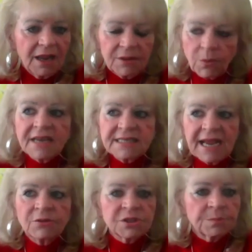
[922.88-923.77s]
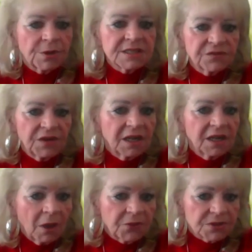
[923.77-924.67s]
right down to breastfeeding
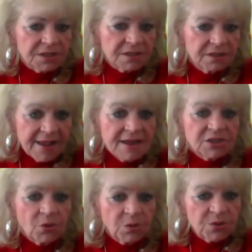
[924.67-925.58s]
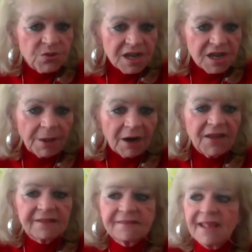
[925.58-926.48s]
mothers. So when you think about it
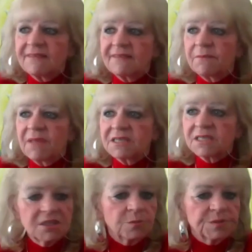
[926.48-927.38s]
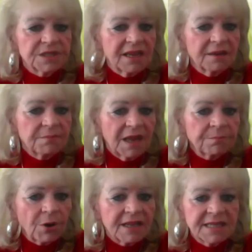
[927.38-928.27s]
like that, they can make soups, they can
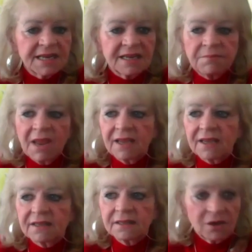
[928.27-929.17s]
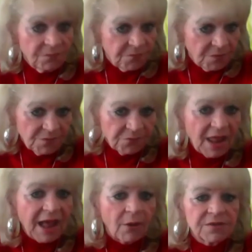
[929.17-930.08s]
make breads, they can make you know from the
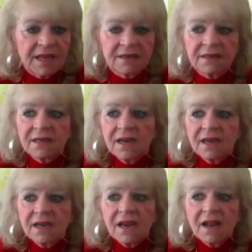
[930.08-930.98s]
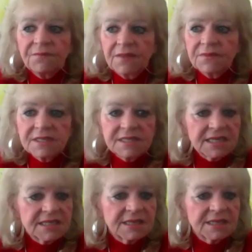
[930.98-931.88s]
flour, they can the, the
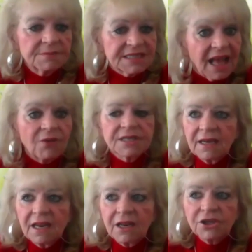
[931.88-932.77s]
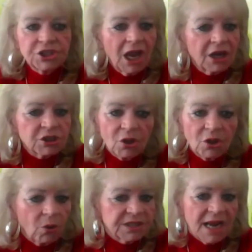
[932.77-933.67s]
seeds themselves. It could change the
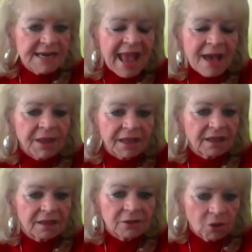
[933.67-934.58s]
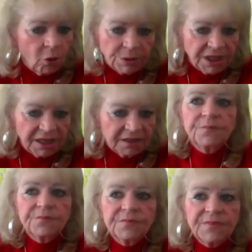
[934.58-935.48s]
whole dynamic globally
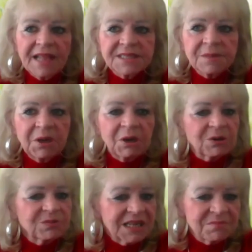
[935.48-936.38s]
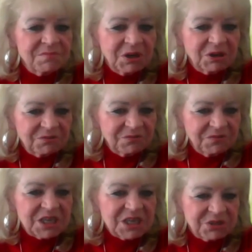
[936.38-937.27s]
that's a bigger that's a bigger
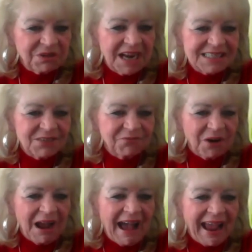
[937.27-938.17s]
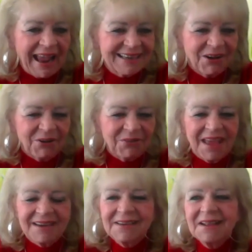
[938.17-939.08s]
fish right to fry you know yeah,
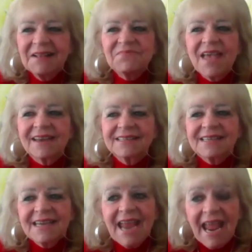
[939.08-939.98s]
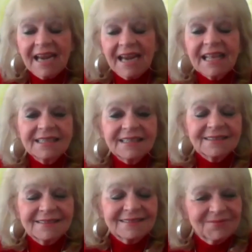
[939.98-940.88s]
than yeah then one step at a time.
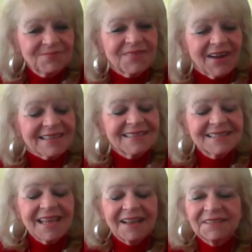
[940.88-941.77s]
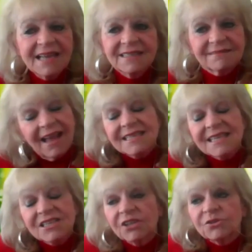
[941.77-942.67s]
right, exactly. I
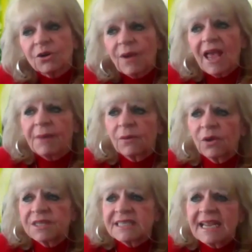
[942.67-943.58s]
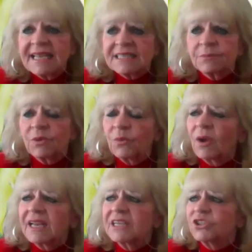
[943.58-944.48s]
did talk to a rabbi once and I asked him, well,
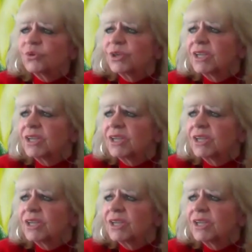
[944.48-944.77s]
what could I do?